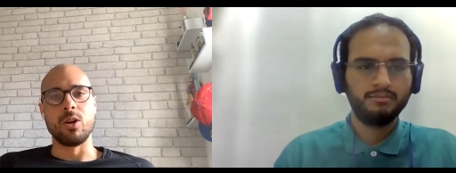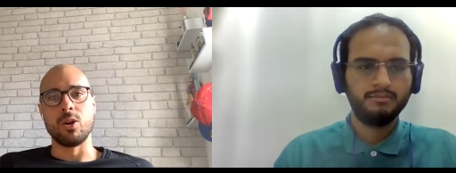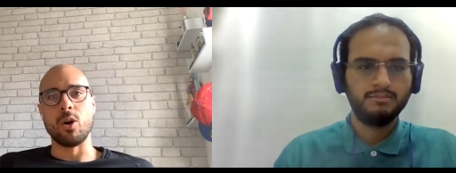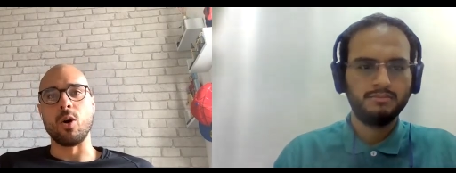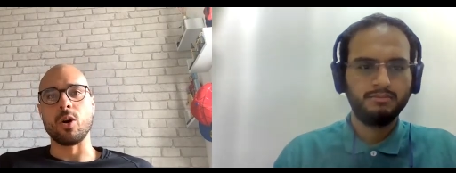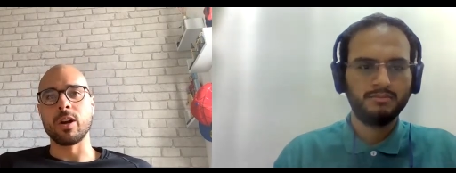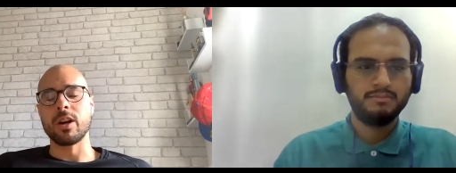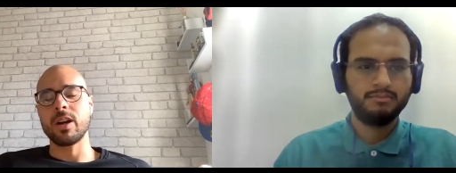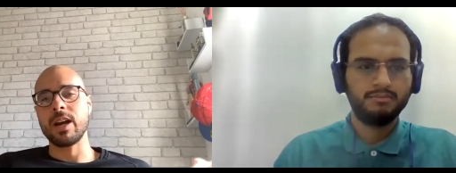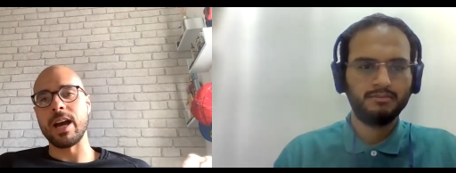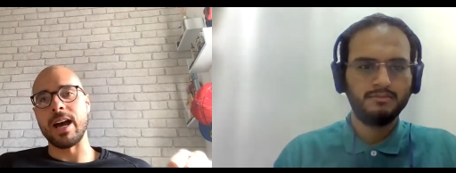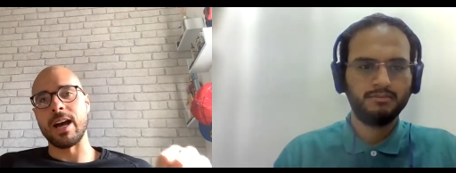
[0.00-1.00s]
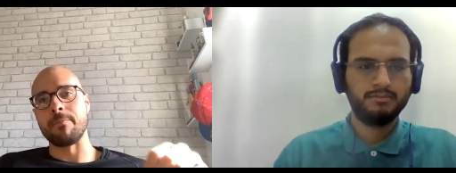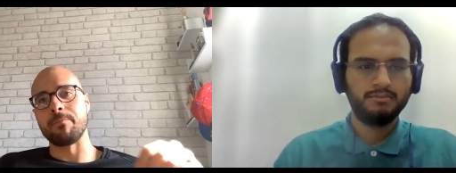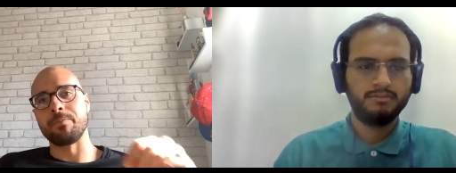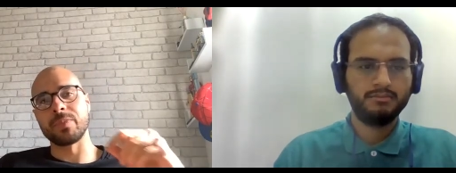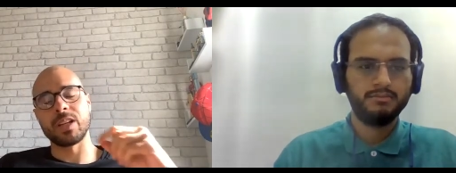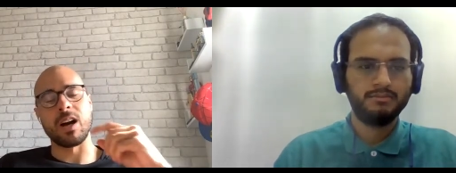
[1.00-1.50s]
Speaker 1: long
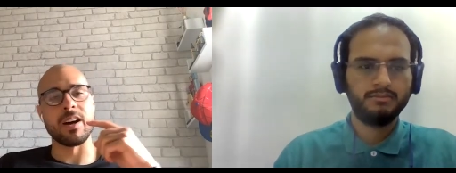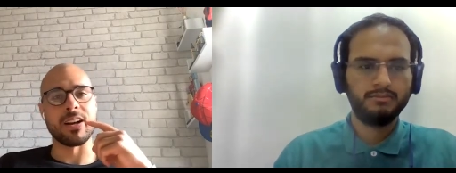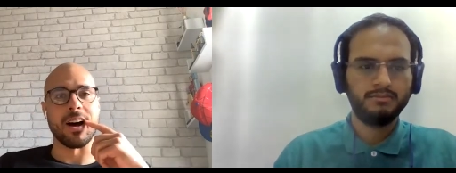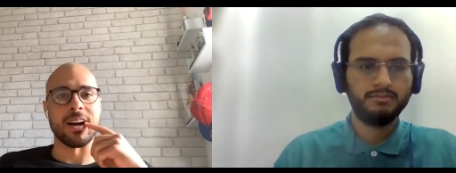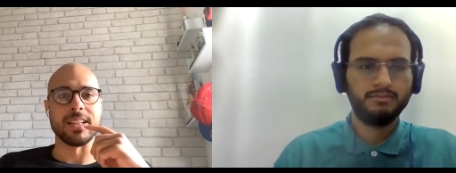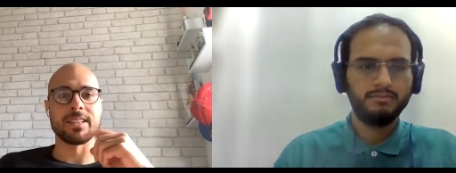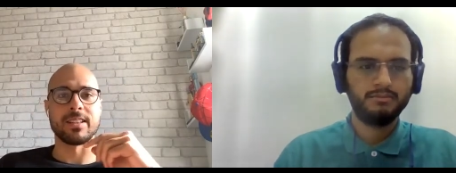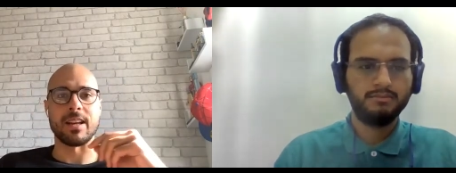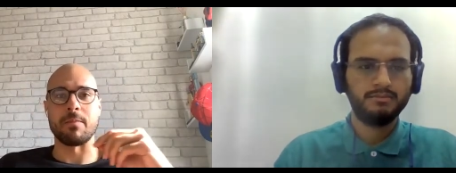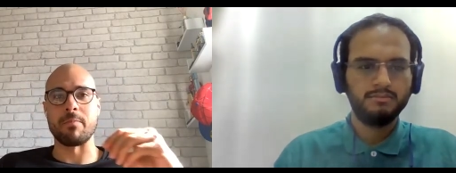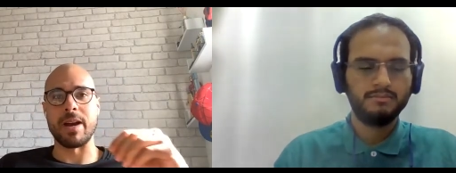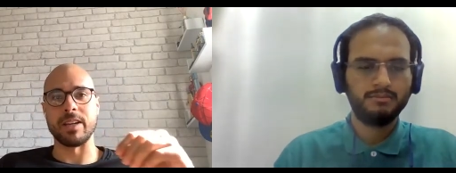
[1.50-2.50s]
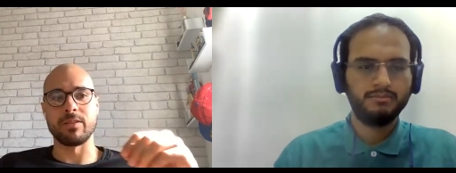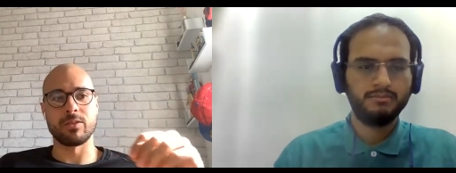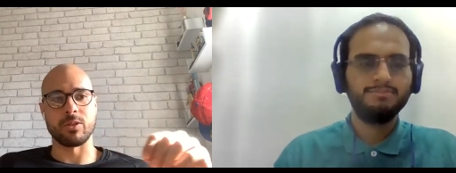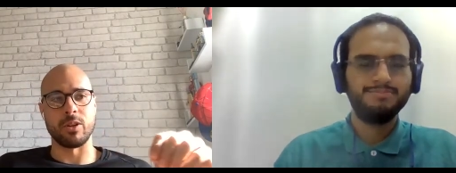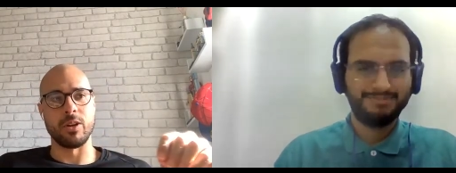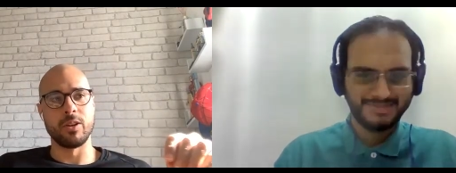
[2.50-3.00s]
um, canines that are made
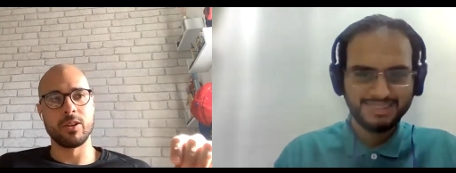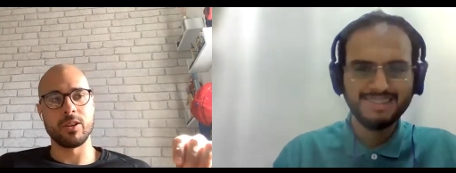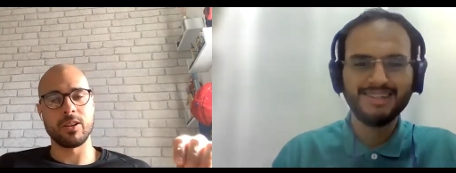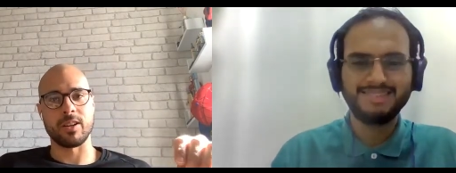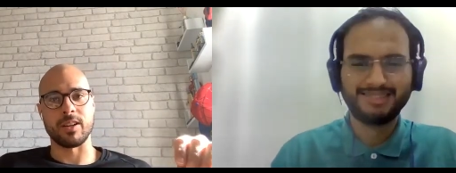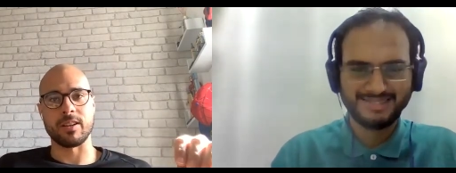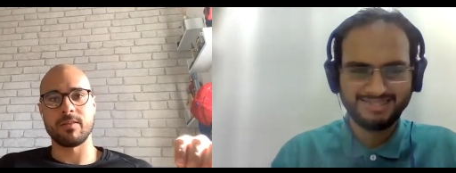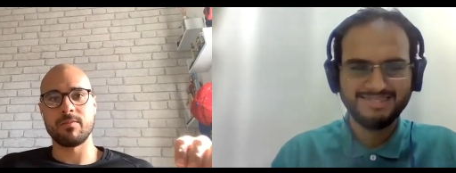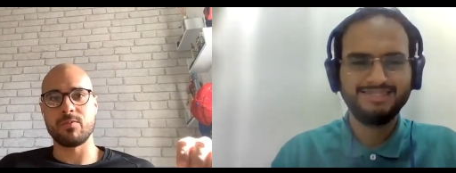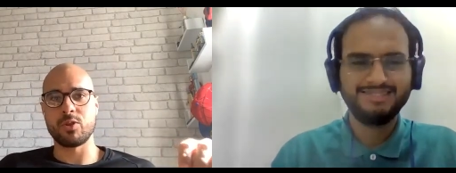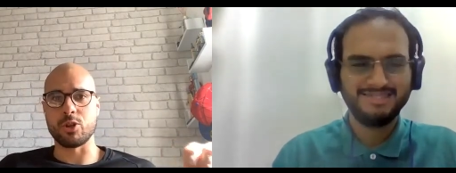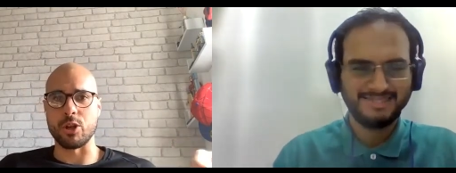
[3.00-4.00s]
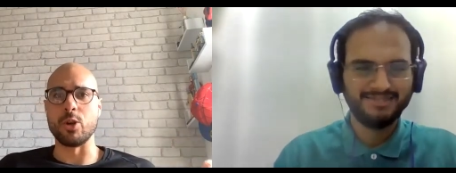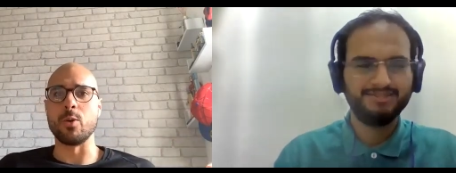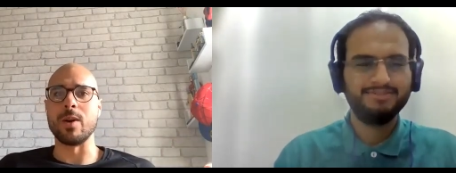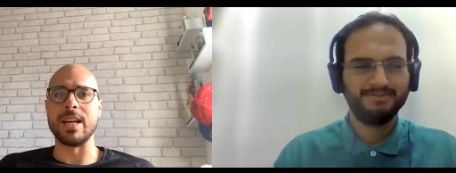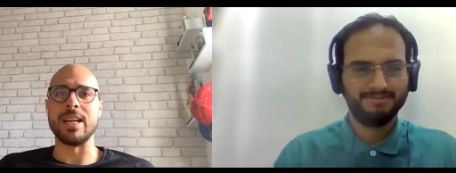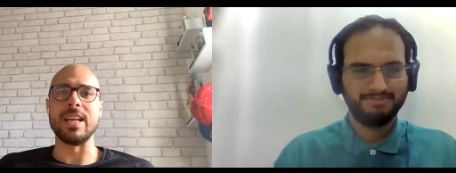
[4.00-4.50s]
to kind of
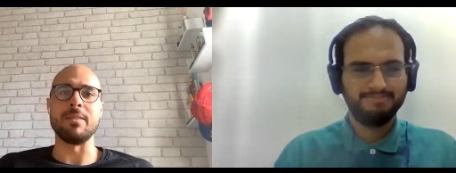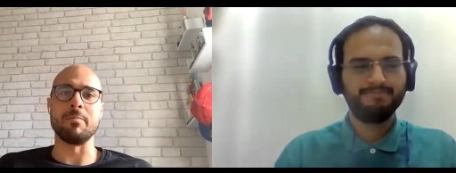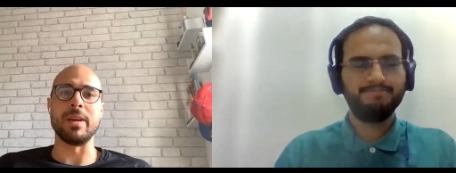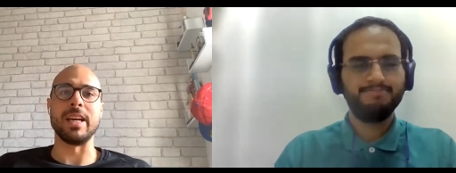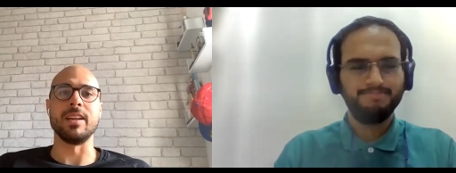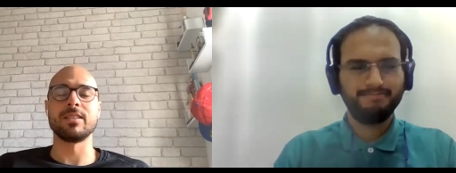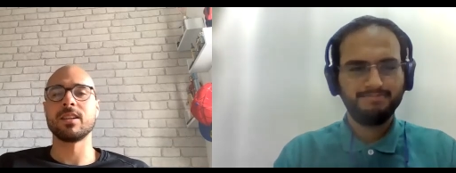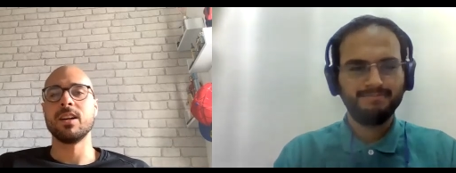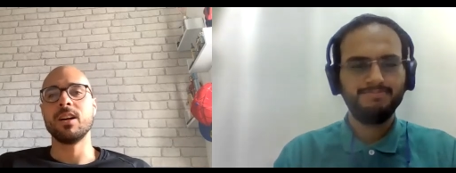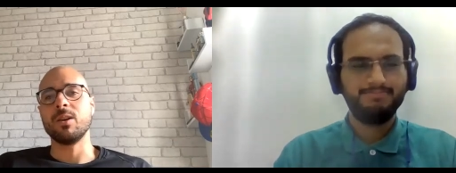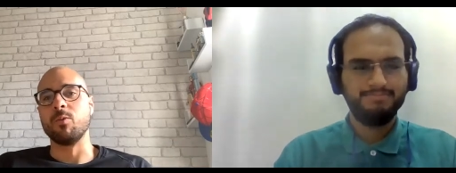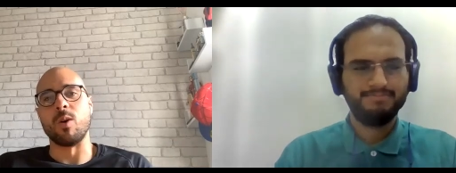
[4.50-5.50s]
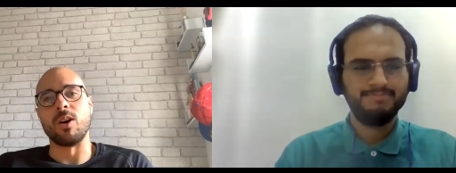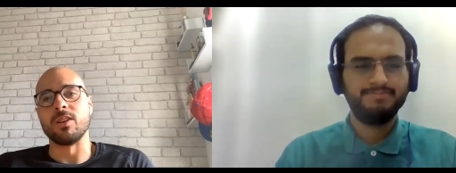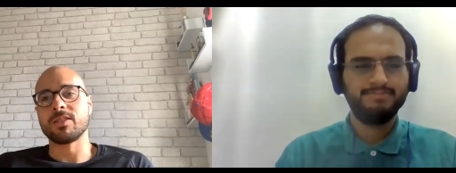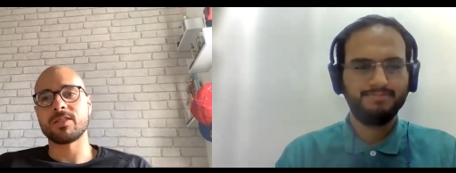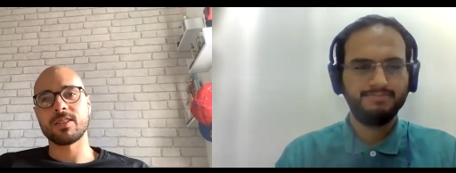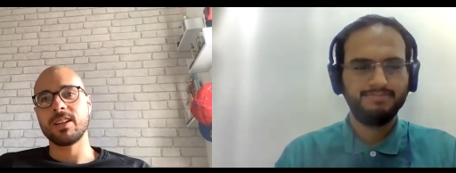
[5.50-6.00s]
chew and eat meat,
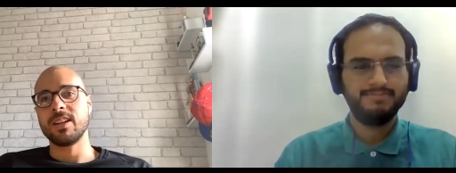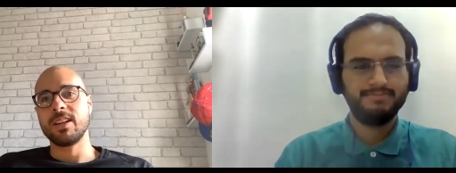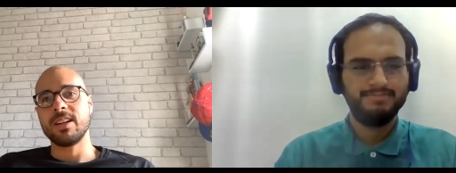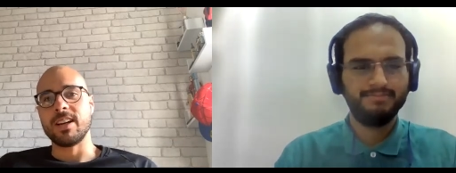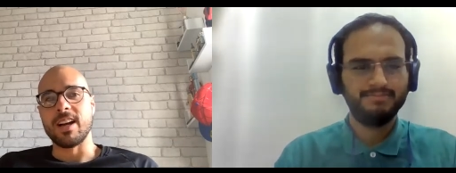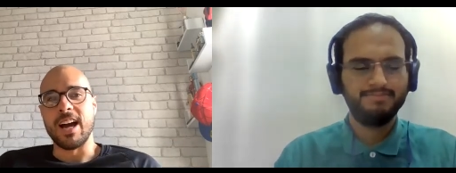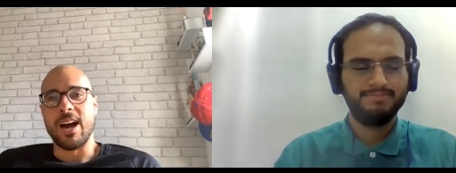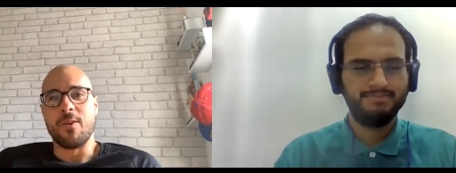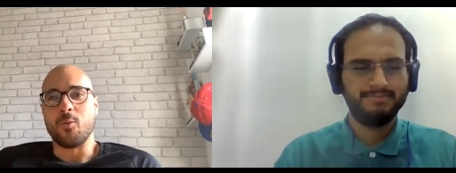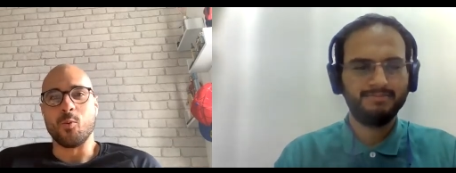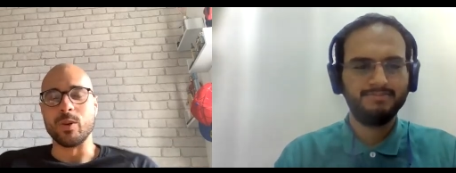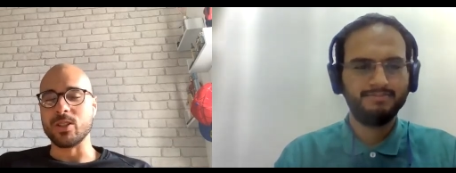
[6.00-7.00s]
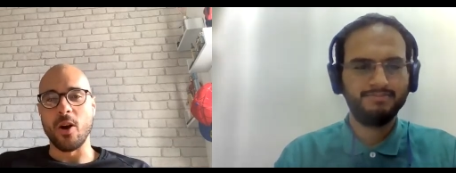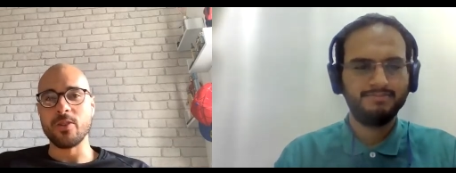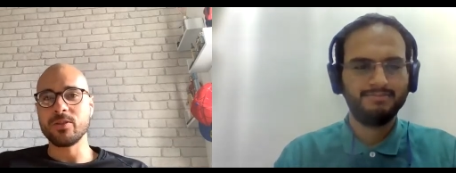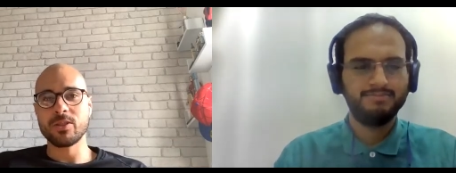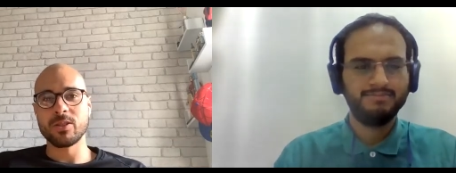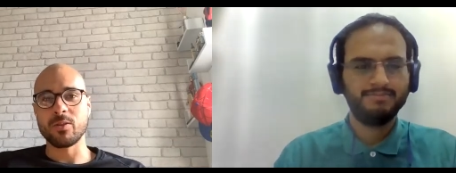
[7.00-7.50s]
whilst we
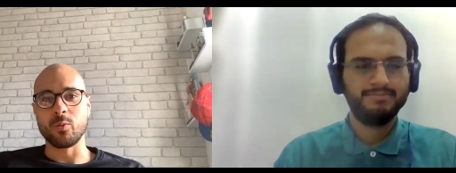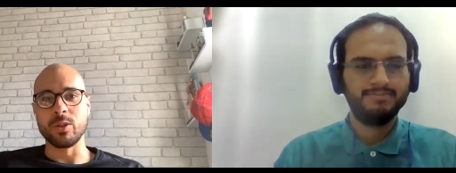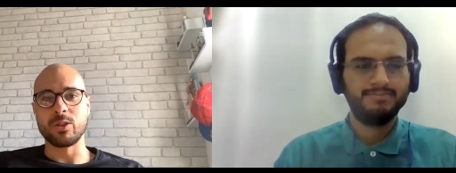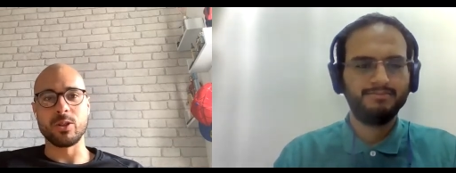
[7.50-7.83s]
don't. We